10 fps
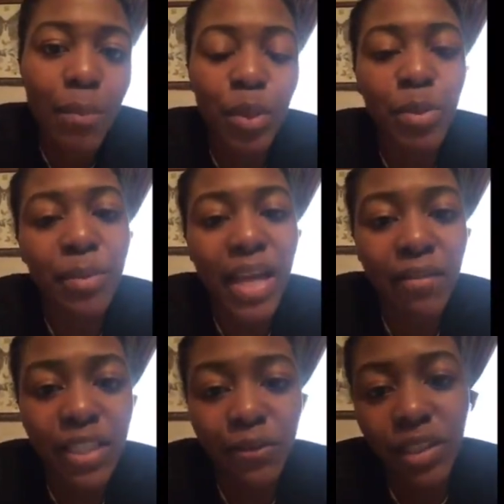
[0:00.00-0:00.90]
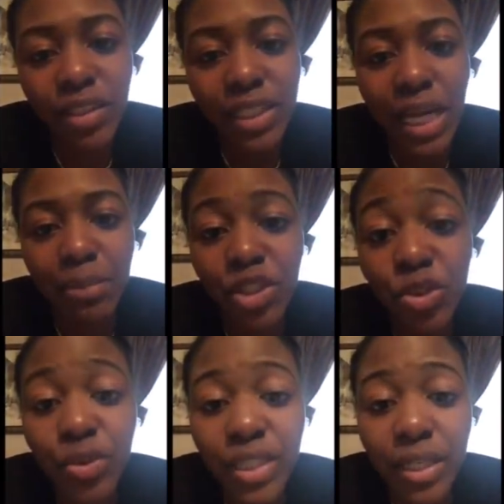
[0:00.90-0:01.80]
People may have a difficult time
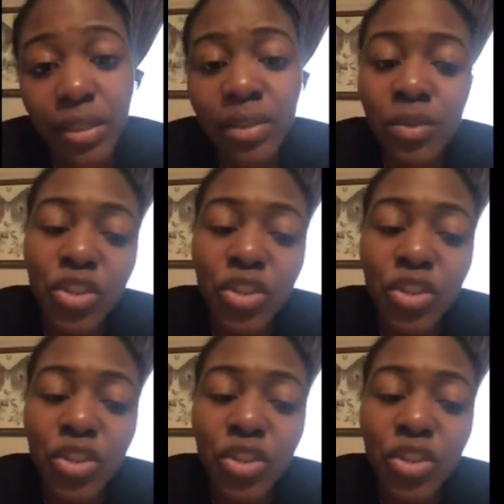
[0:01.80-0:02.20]
choosing,